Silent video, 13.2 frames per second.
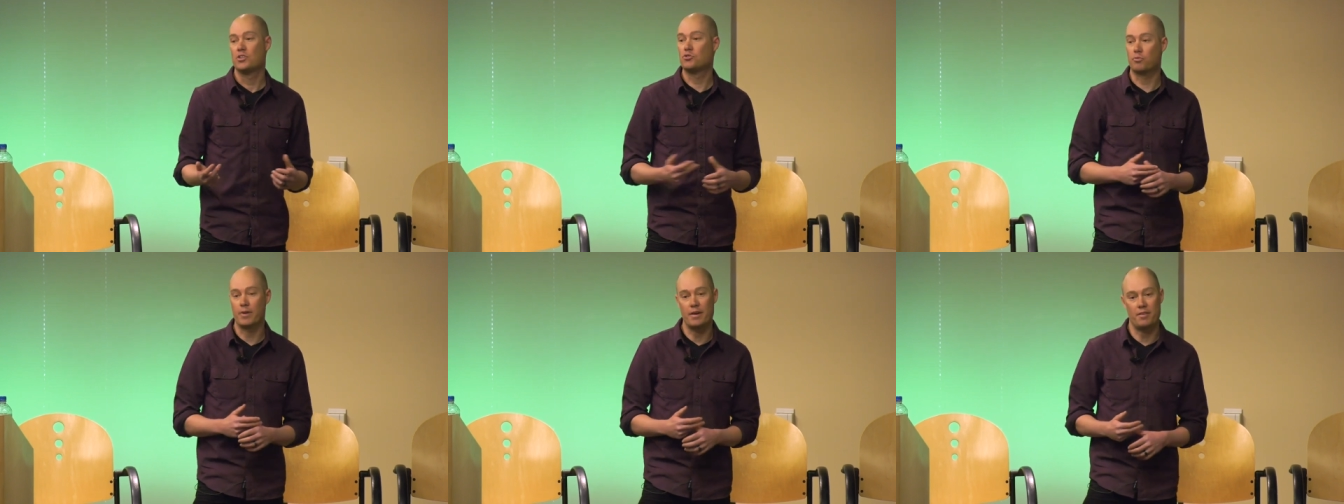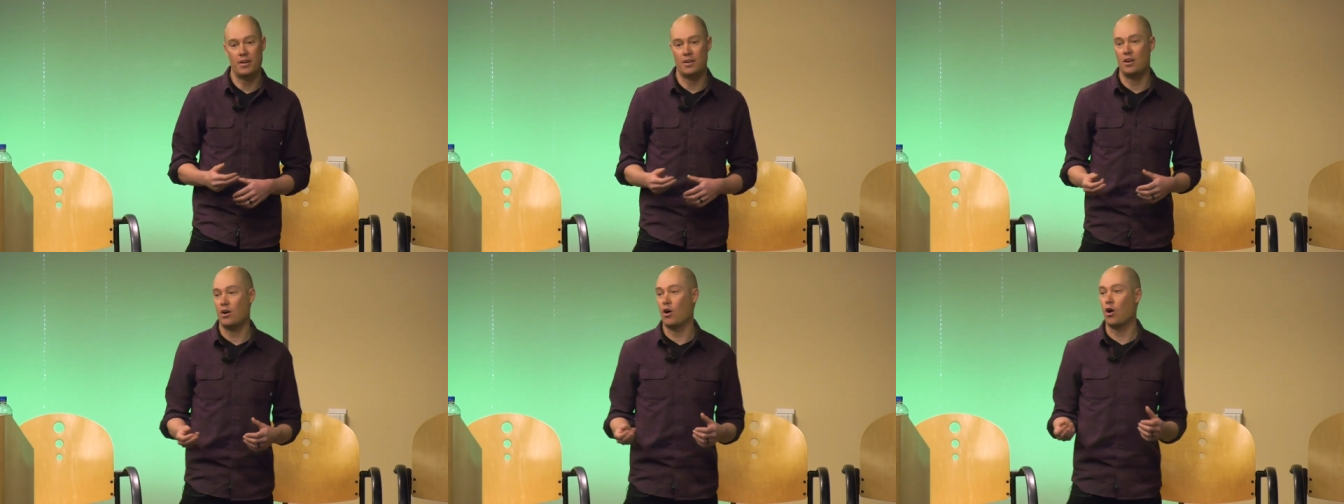
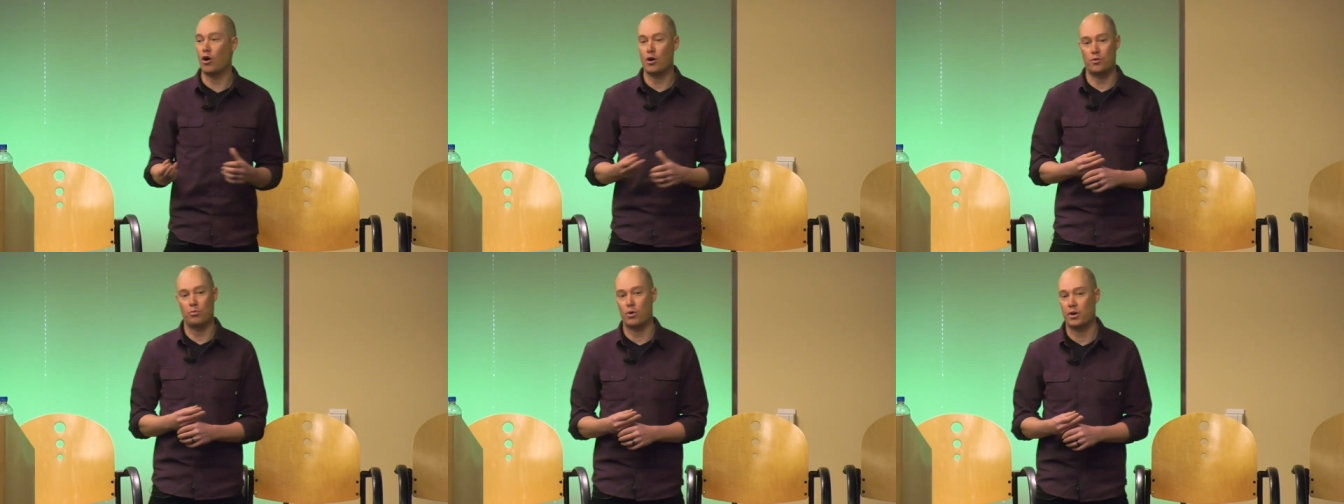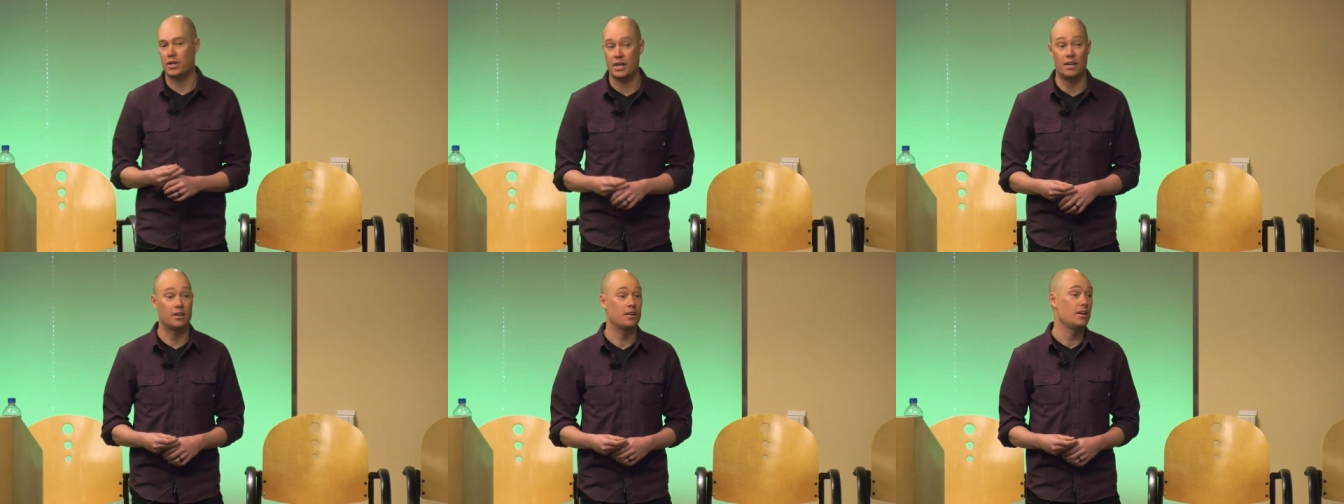driven,
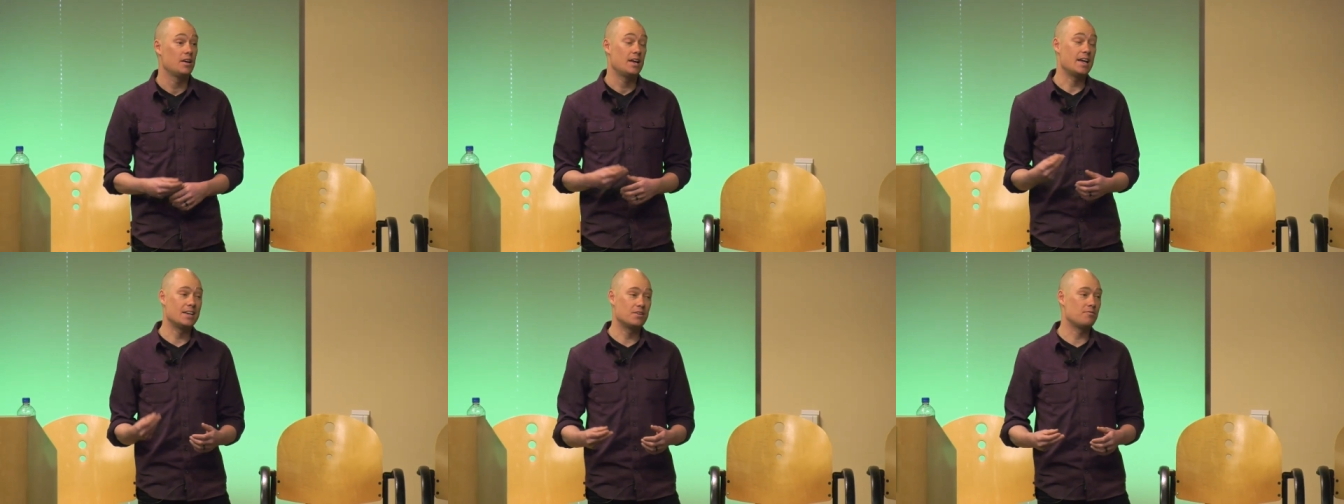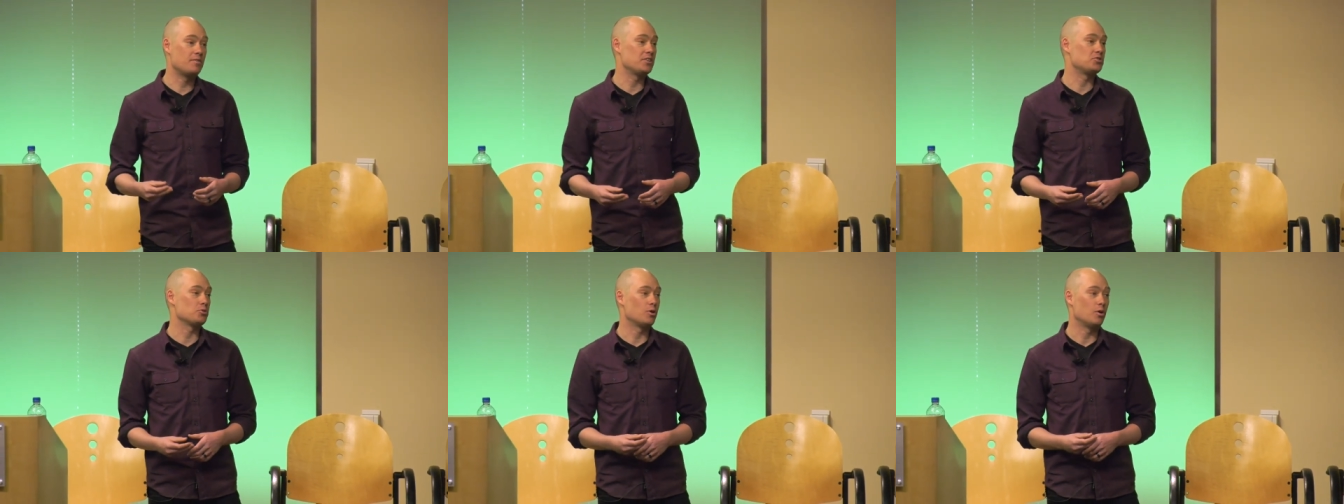hardworking
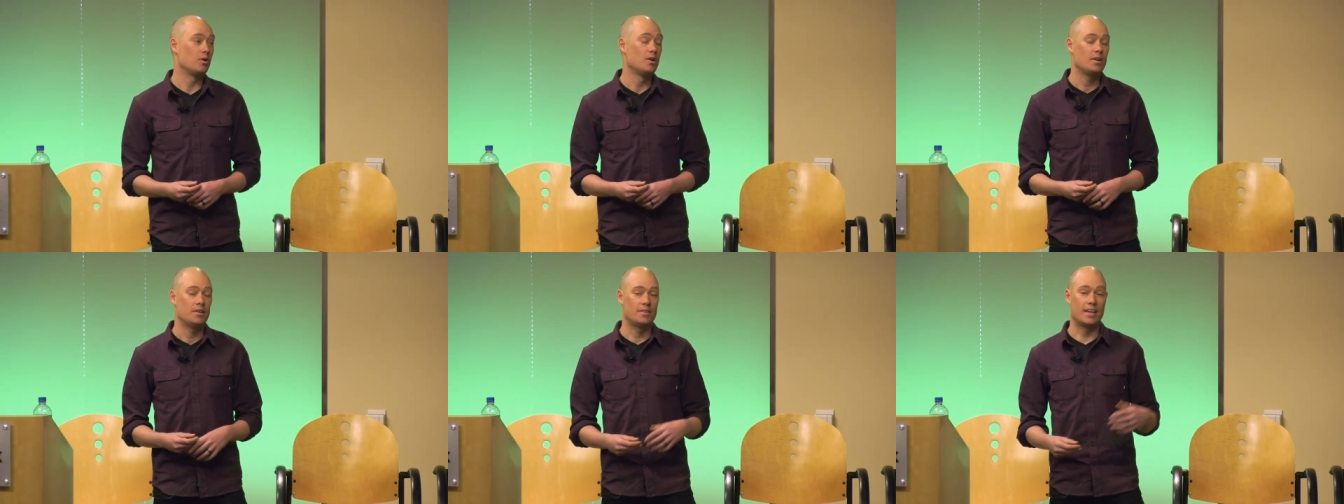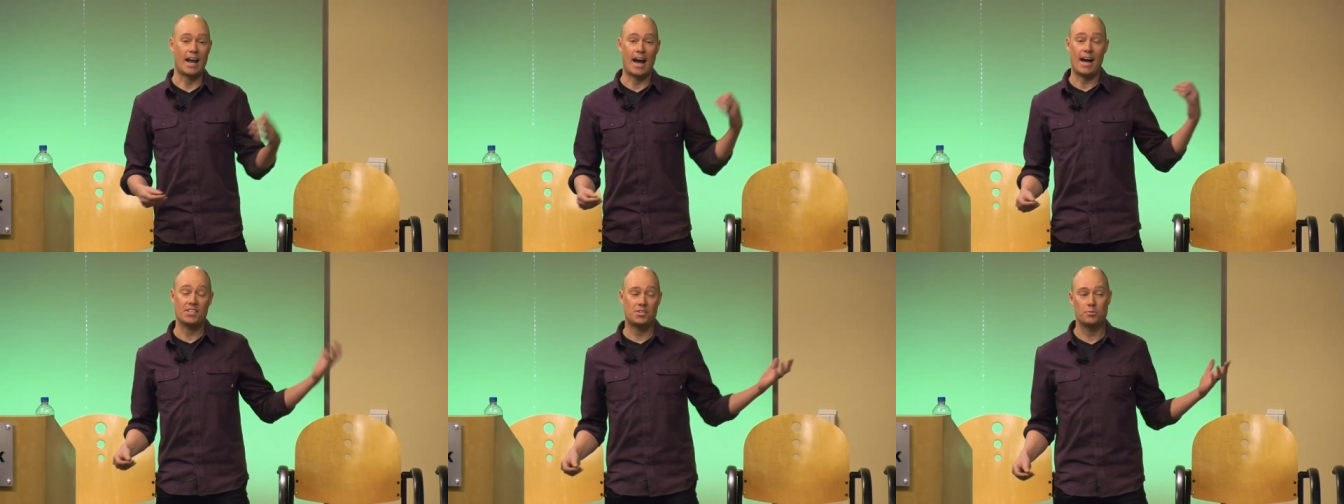individual that
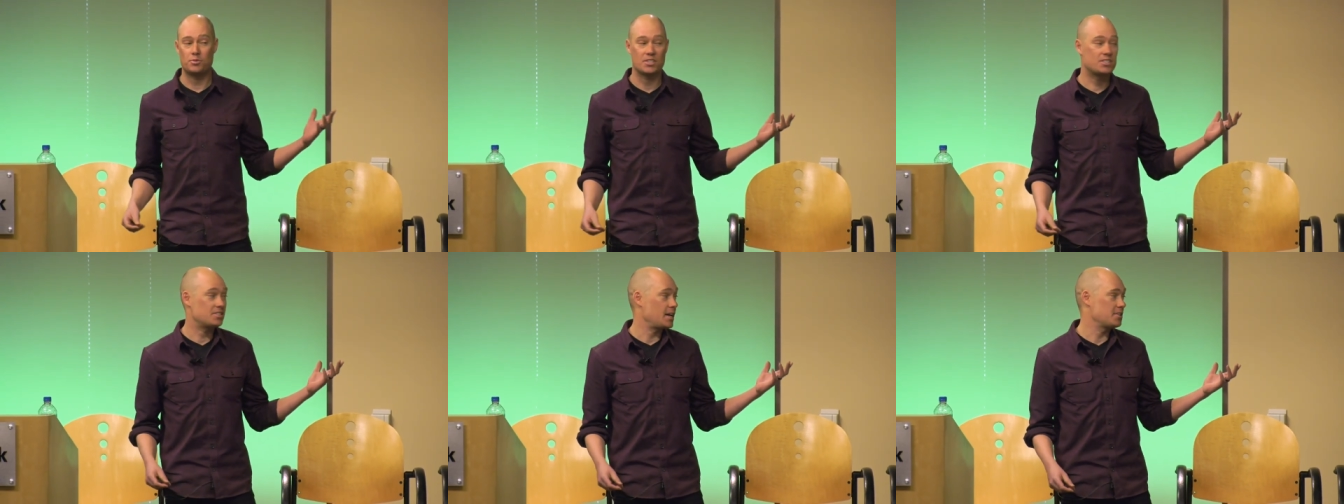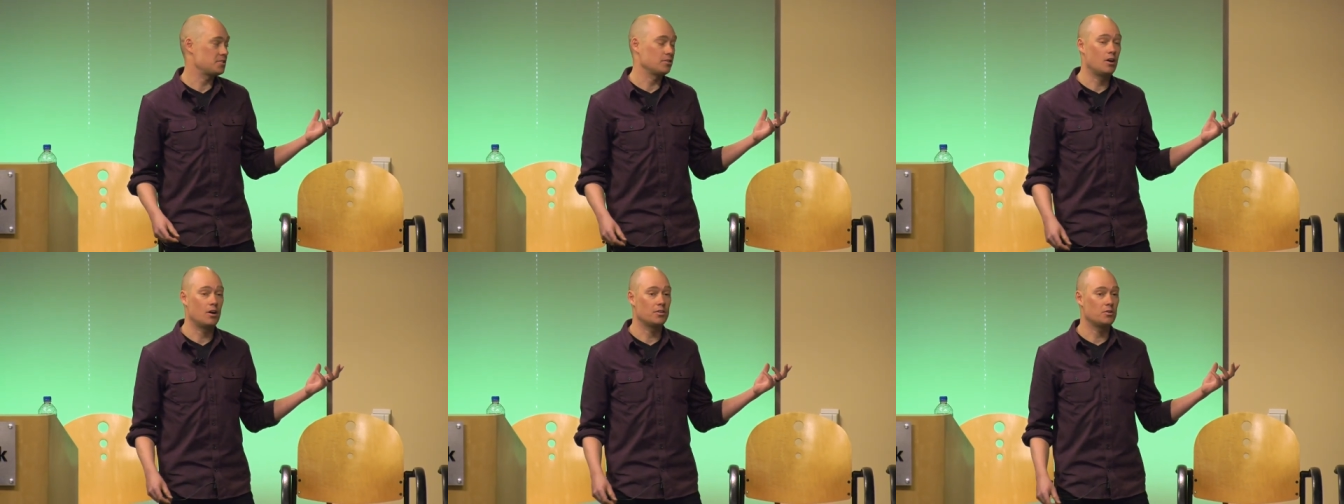had some success
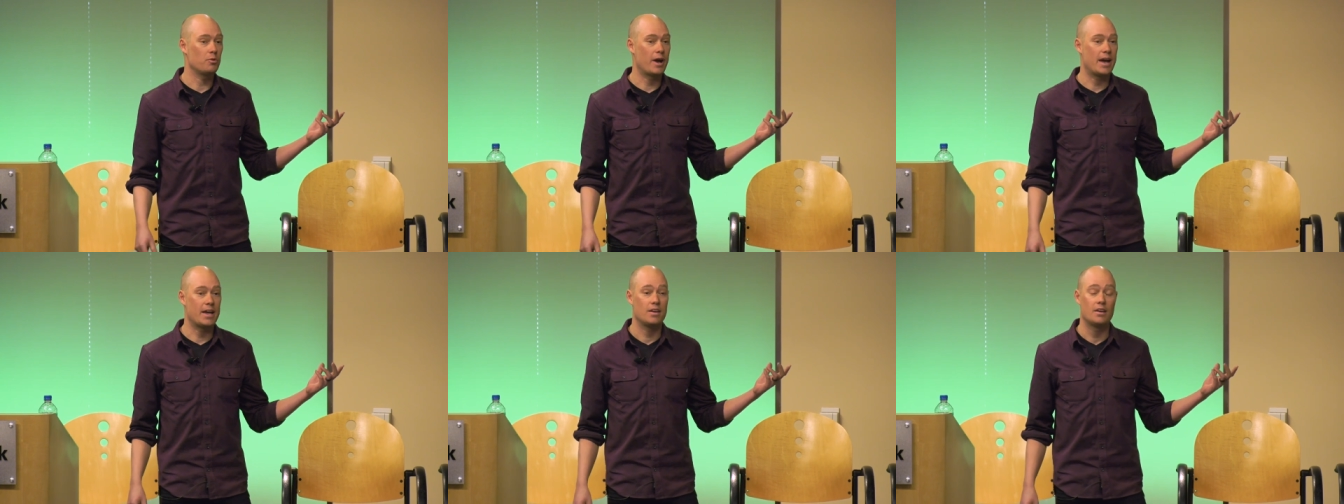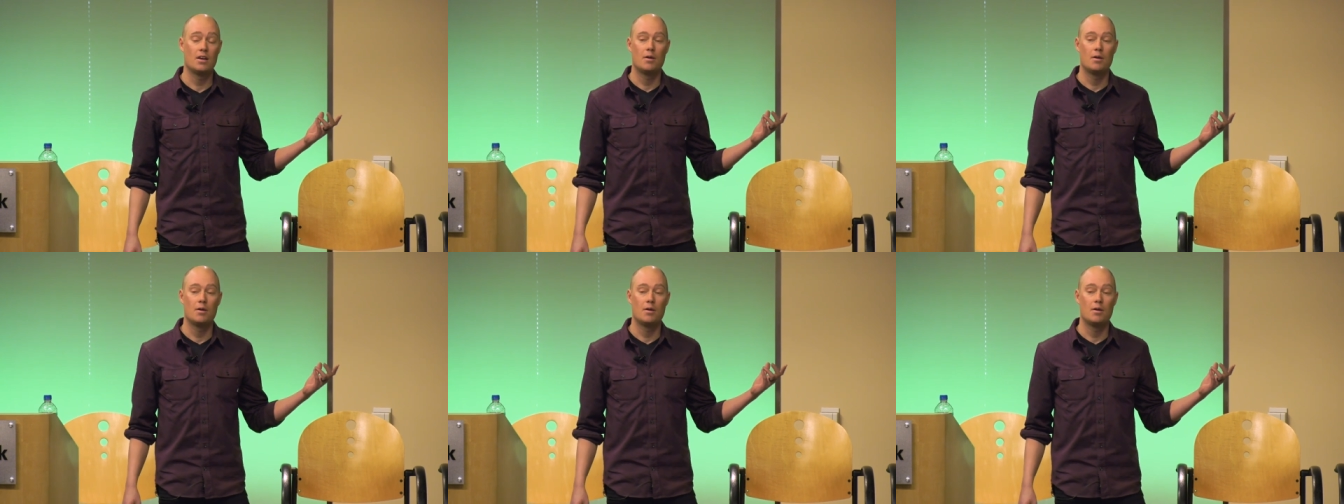along the way,